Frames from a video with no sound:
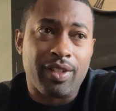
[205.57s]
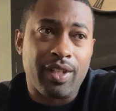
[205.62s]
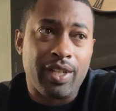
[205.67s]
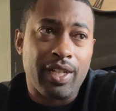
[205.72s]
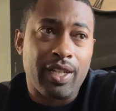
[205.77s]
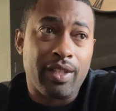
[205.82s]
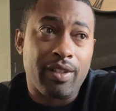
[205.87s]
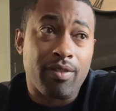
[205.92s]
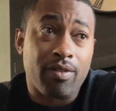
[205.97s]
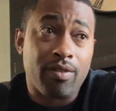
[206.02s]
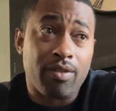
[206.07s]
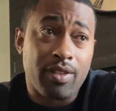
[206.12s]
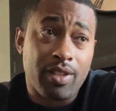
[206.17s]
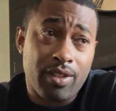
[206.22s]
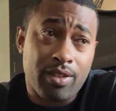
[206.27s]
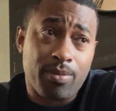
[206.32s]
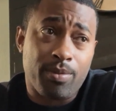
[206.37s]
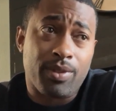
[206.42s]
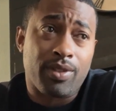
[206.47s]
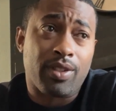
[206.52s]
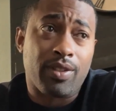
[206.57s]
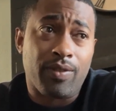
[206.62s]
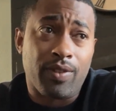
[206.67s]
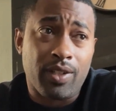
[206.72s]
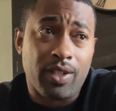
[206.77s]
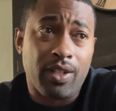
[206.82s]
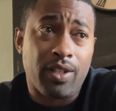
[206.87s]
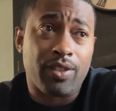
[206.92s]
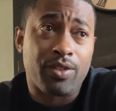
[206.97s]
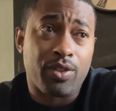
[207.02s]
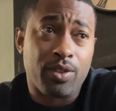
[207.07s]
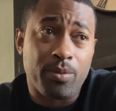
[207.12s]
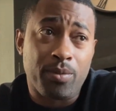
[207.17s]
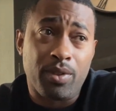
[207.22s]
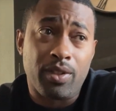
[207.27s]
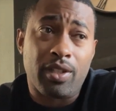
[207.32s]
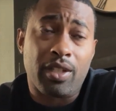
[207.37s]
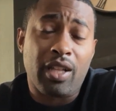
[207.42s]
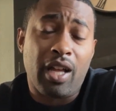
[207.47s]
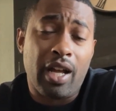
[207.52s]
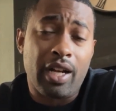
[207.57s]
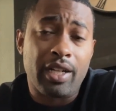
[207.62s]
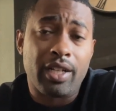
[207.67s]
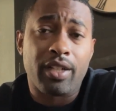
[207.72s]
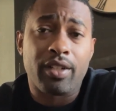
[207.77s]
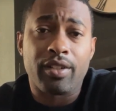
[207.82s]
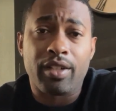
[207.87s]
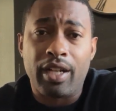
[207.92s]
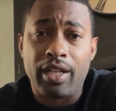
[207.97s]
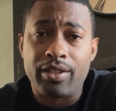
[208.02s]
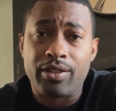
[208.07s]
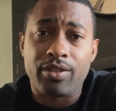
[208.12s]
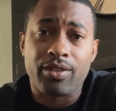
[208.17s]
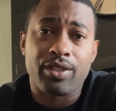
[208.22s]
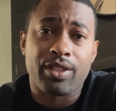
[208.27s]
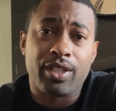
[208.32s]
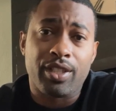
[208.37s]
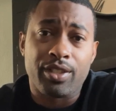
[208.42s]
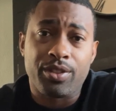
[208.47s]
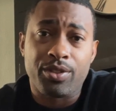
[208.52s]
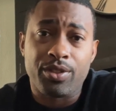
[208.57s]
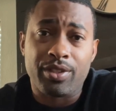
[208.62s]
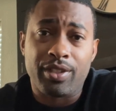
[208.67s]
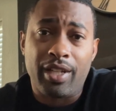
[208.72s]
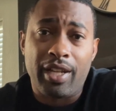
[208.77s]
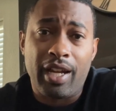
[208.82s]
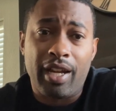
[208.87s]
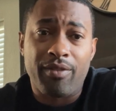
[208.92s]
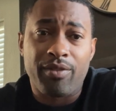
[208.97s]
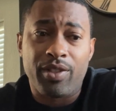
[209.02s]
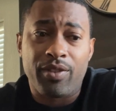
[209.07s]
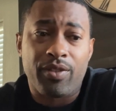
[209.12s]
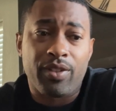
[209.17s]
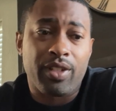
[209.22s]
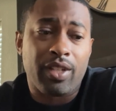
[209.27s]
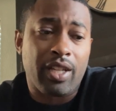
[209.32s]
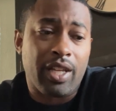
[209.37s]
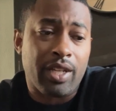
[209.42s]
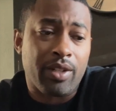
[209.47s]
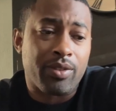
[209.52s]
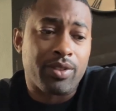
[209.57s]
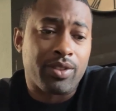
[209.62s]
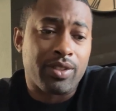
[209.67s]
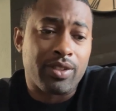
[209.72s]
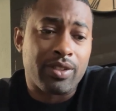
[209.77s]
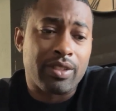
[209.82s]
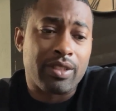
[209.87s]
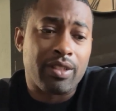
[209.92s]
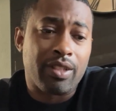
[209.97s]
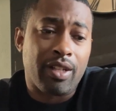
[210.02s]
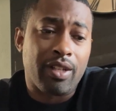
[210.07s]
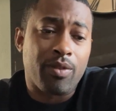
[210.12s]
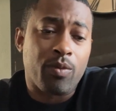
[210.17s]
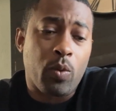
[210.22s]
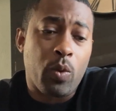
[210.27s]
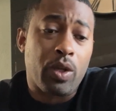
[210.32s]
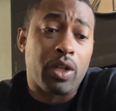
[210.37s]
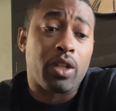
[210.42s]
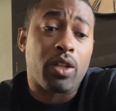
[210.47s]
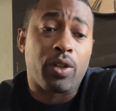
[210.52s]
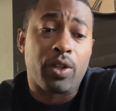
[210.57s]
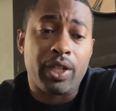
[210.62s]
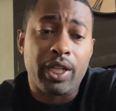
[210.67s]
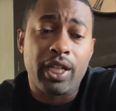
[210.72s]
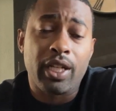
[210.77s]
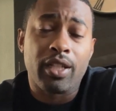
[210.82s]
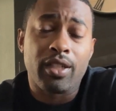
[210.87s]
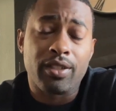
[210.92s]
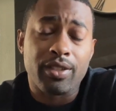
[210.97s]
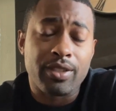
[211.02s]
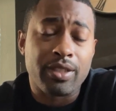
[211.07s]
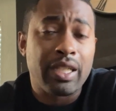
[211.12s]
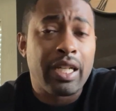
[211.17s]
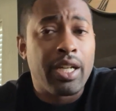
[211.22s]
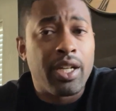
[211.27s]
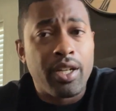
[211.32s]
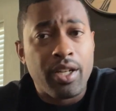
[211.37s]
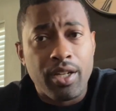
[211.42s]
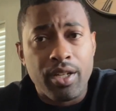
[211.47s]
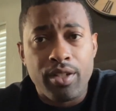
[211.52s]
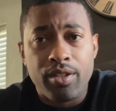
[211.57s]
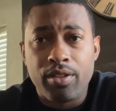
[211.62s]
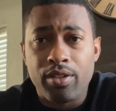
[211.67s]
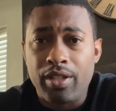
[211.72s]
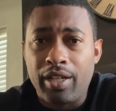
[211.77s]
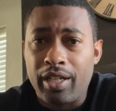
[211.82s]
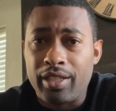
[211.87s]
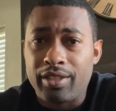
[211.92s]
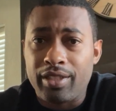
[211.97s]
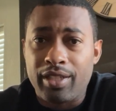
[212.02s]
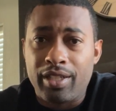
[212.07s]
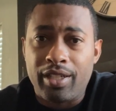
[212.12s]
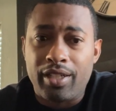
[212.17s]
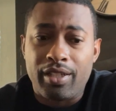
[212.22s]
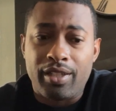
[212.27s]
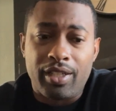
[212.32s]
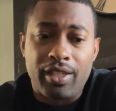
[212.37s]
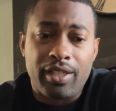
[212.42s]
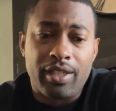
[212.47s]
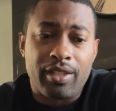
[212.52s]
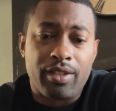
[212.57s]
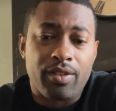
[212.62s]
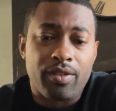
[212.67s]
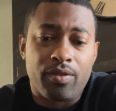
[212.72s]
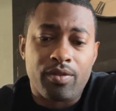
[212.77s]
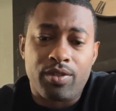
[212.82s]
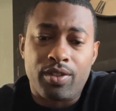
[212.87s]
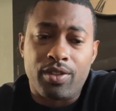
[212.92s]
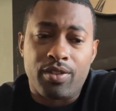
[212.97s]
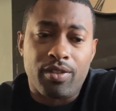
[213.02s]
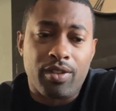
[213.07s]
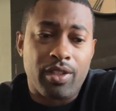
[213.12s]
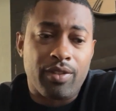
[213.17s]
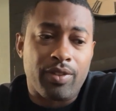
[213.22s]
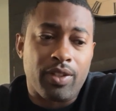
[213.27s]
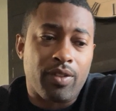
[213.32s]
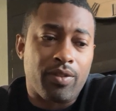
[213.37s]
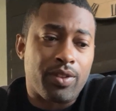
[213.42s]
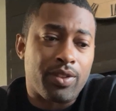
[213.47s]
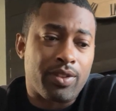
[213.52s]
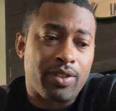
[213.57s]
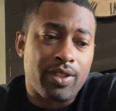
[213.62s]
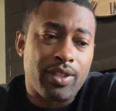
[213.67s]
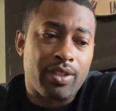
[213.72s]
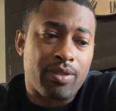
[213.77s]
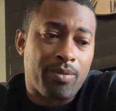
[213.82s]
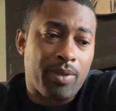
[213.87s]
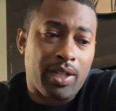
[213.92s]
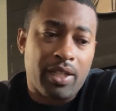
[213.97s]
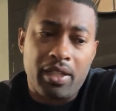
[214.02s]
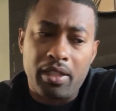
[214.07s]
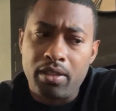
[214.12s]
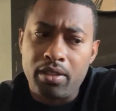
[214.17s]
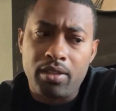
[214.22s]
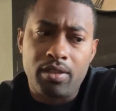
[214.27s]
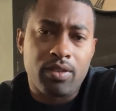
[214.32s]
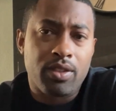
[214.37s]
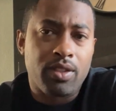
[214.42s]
in this specific country, but a lot of international countries that have different languages that want to learn English, you can actually get a gig just living overseas, making,